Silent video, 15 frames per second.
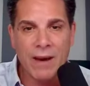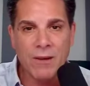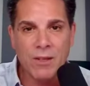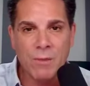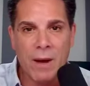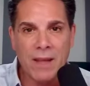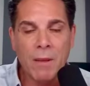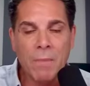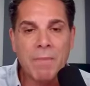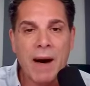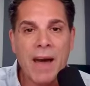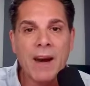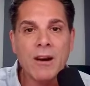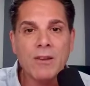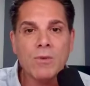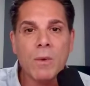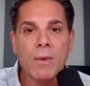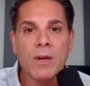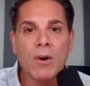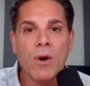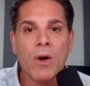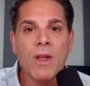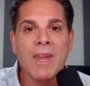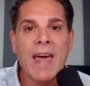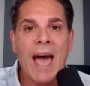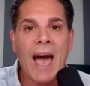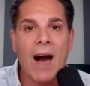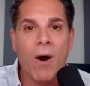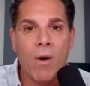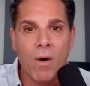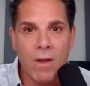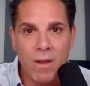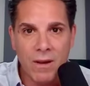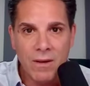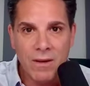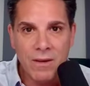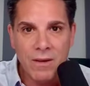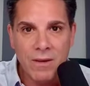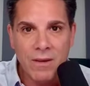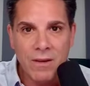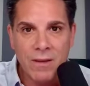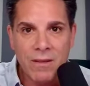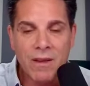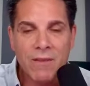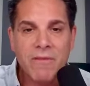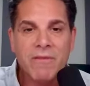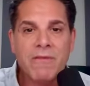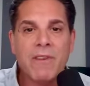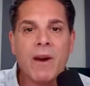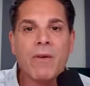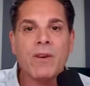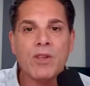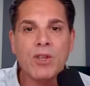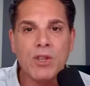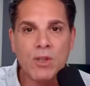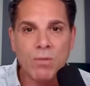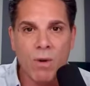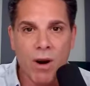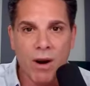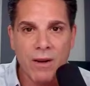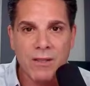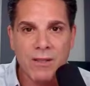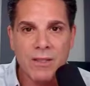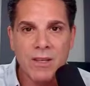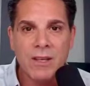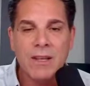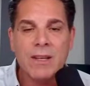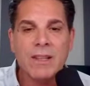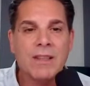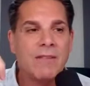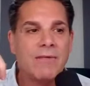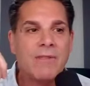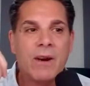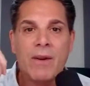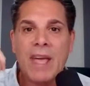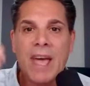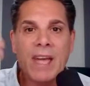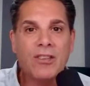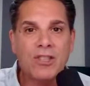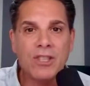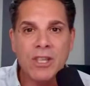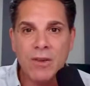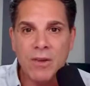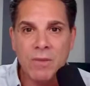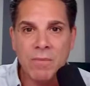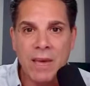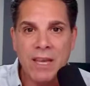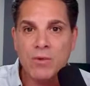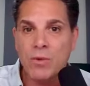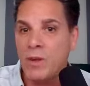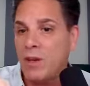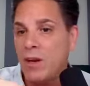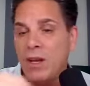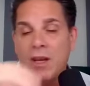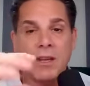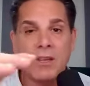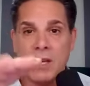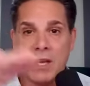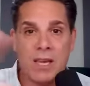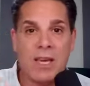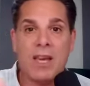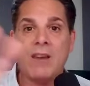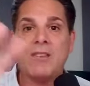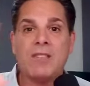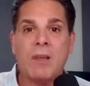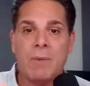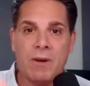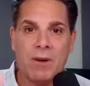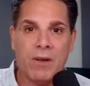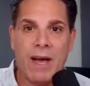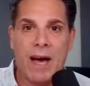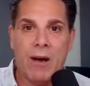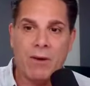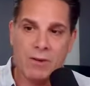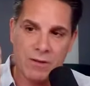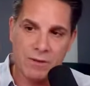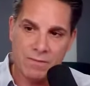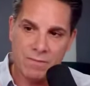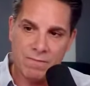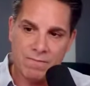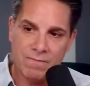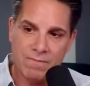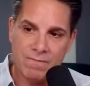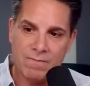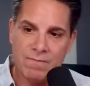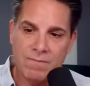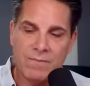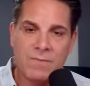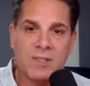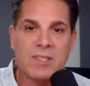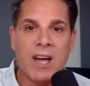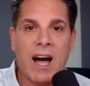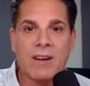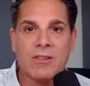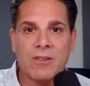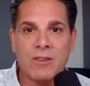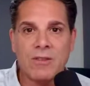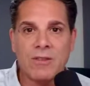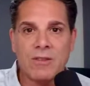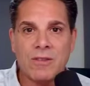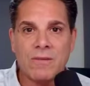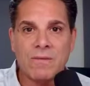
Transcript: mind. The buyer is what we call an owl. They're very smart. They're very engineering based. Here's typical owls: doctors,